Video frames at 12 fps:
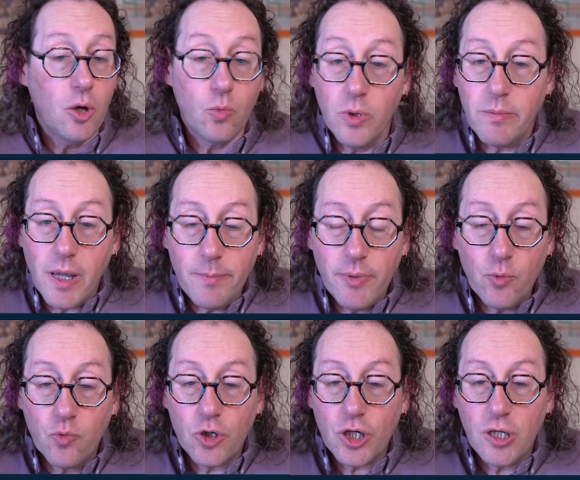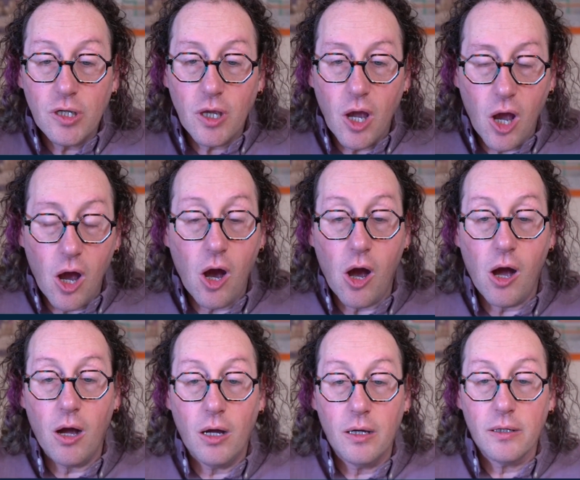we might be working
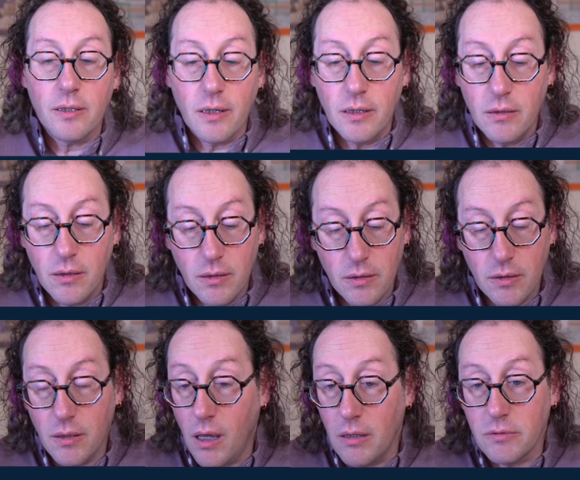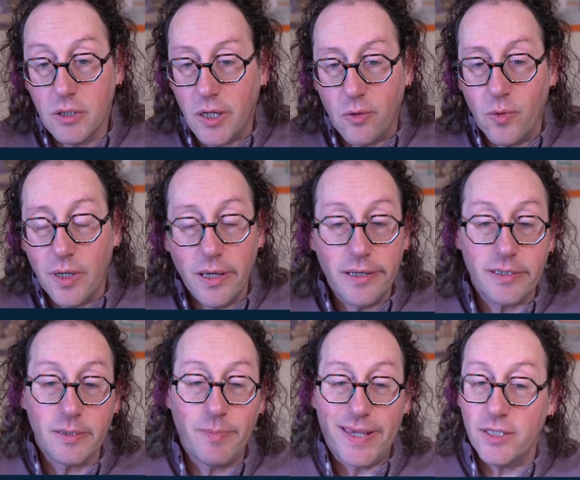on, a
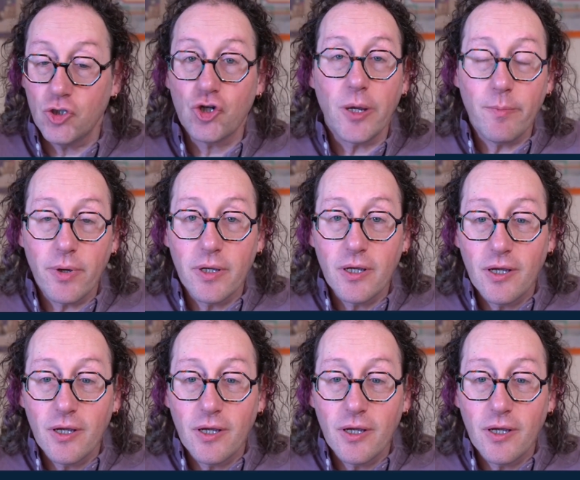spaceship.